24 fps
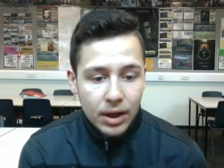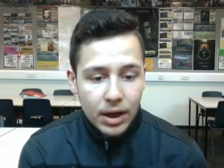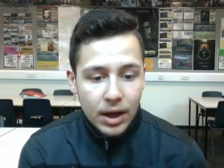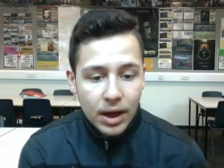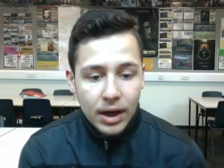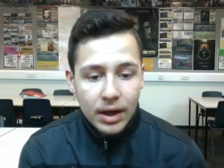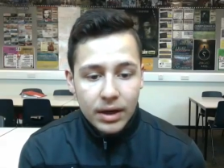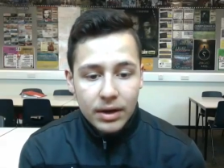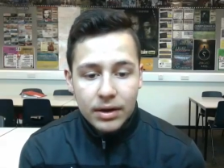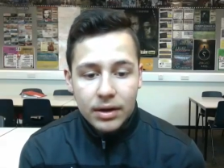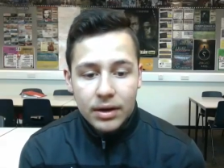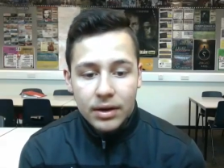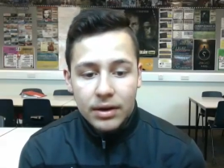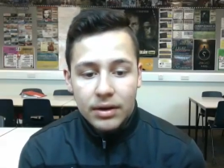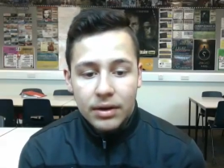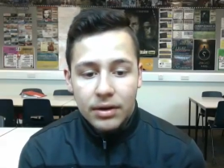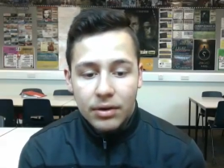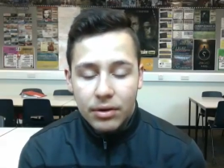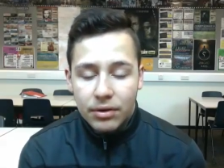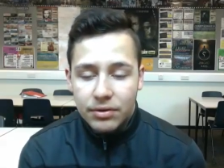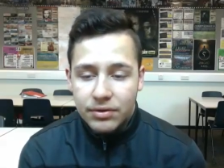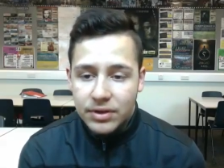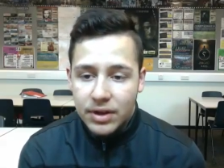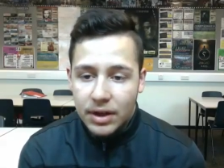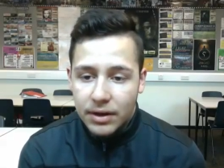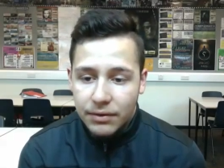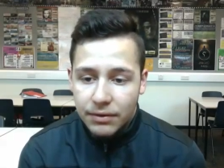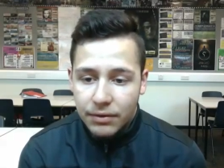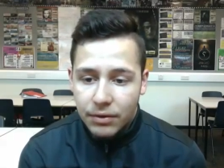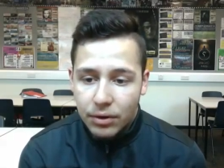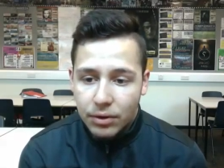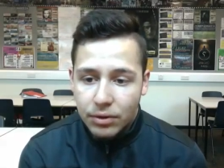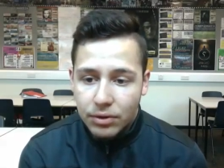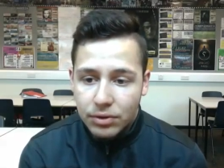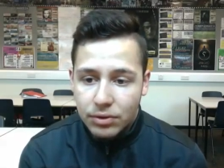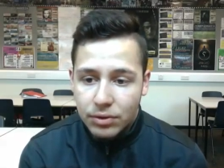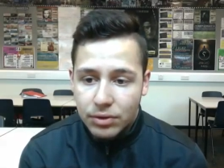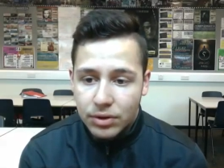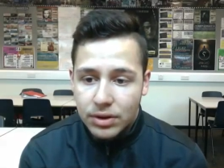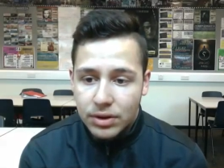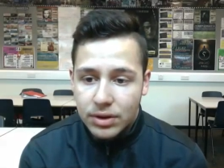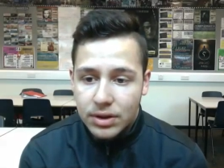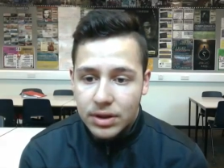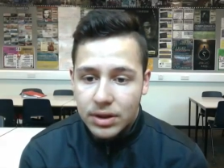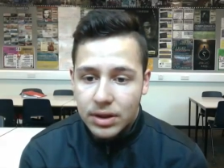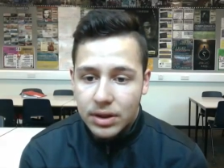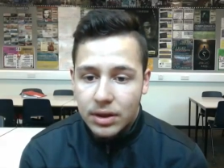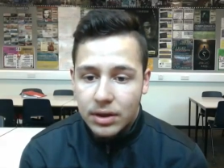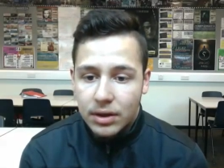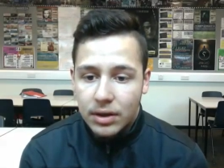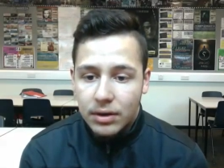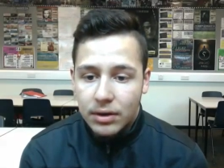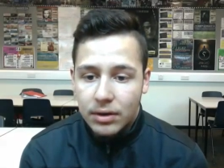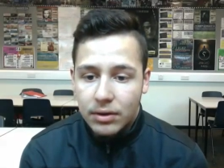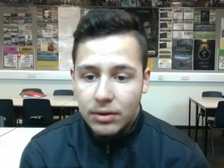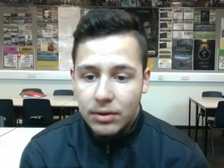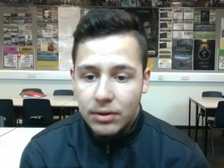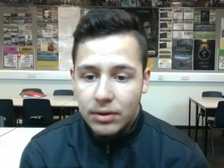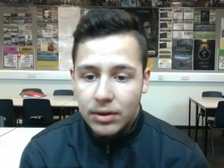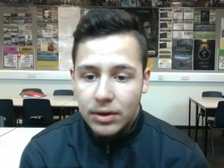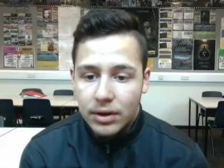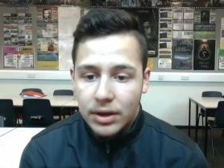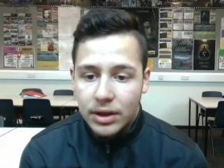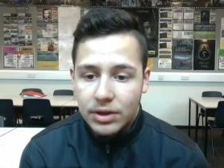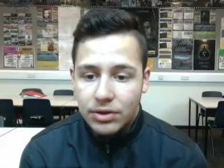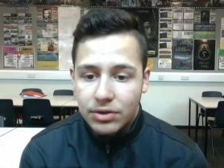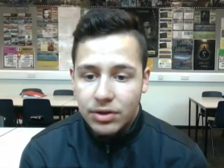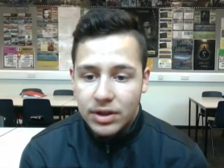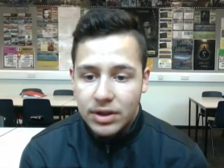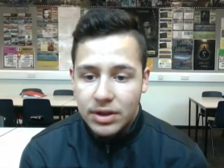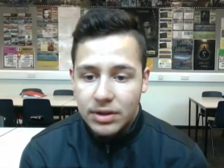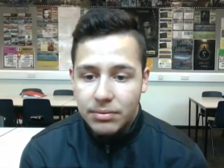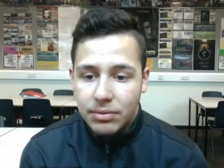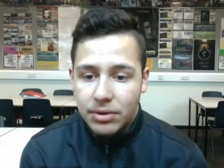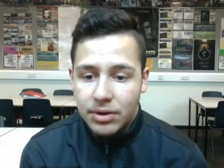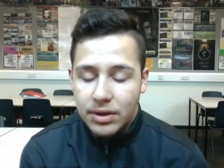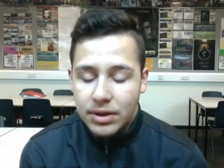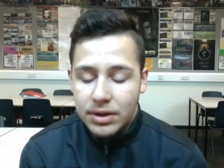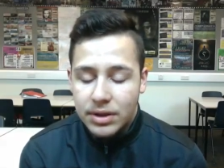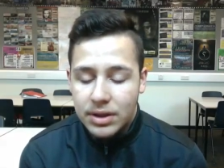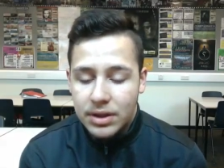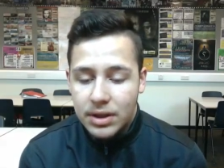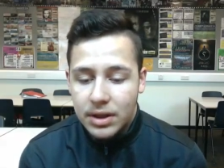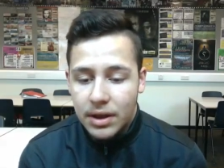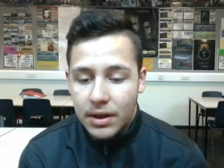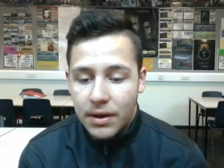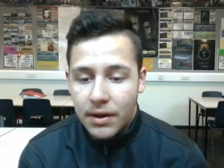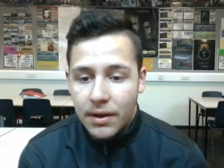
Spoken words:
And the offsite photos was interesting because